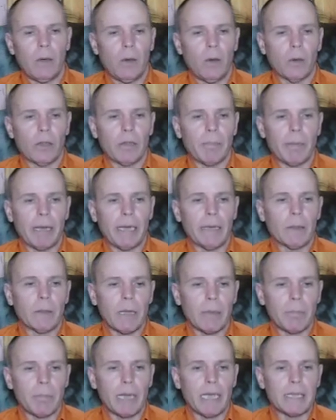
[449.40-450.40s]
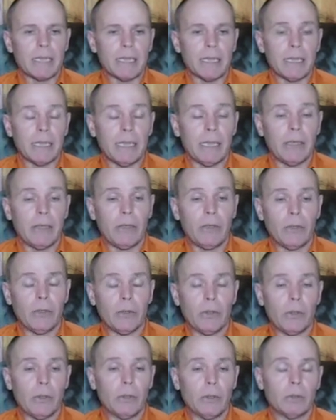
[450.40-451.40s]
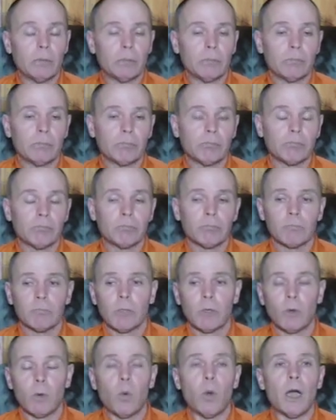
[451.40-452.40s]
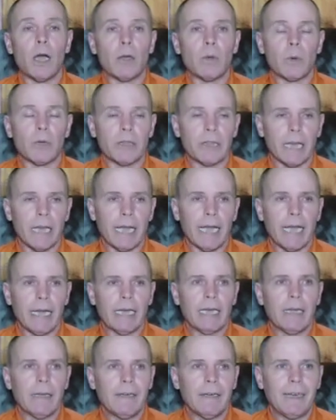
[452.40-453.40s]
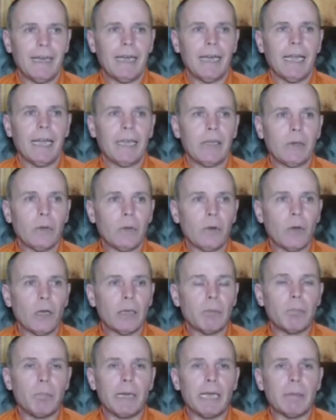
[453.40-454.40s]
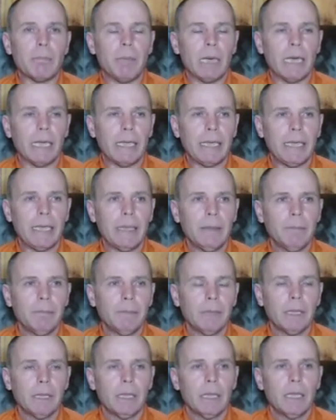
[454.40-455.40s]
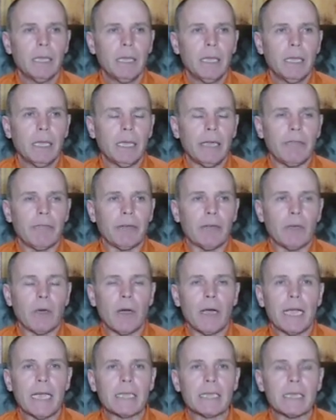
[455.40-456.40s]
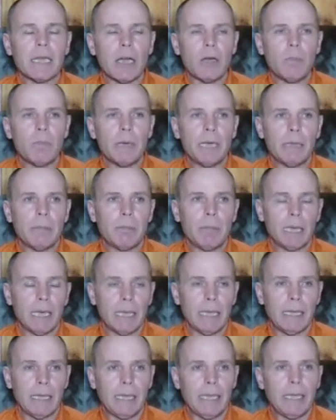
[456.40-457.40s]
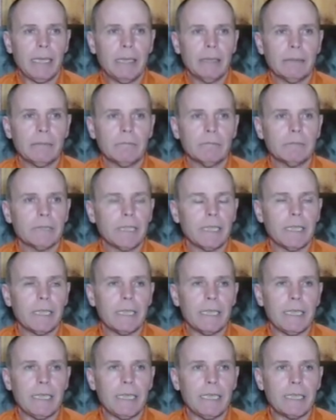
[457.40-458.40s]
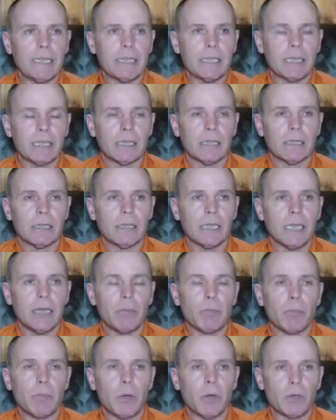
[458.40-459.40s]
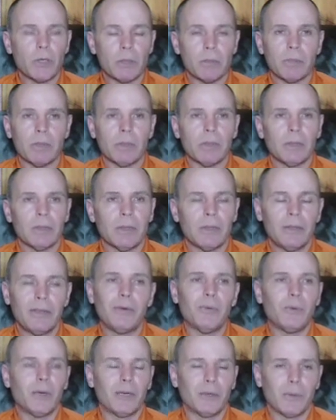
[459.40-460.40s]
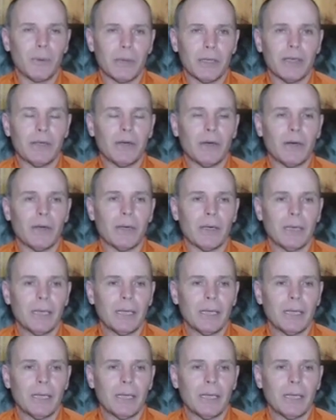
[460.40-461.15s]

or the mental capacity to work with the handler. I like to call it biddability. If a dog has no biddability, it is impossible to work with a dog,